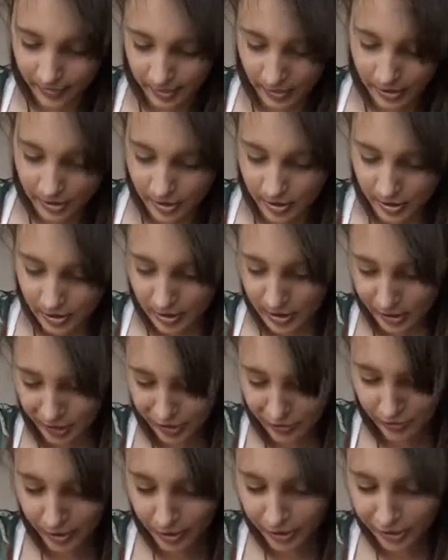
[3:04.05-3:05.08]

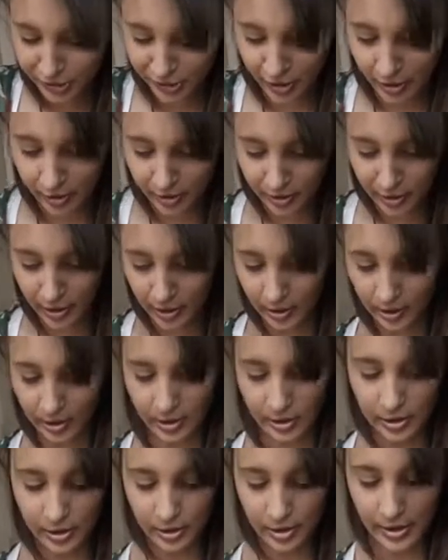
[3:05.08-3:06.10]
It's quite a dark
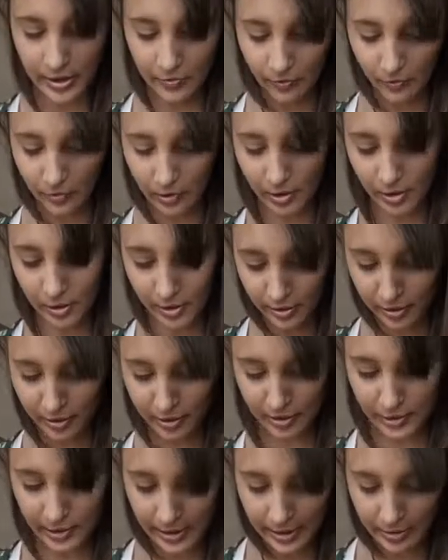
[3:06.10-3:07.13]
colour. It will look
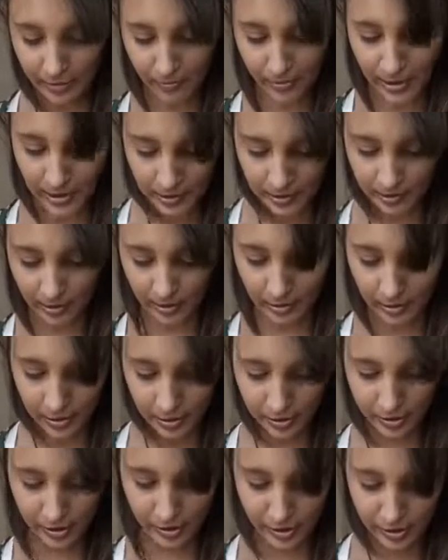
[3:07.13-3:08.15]
a little bit
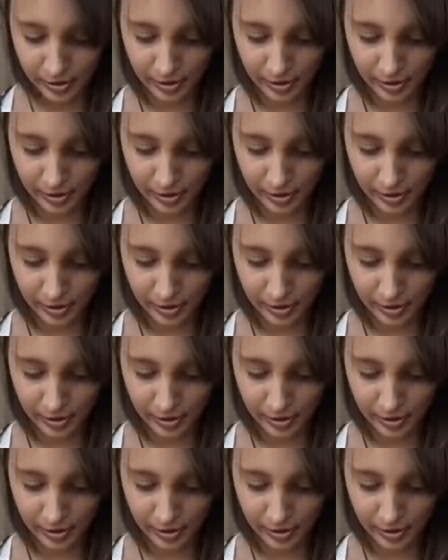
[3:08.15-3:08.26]
like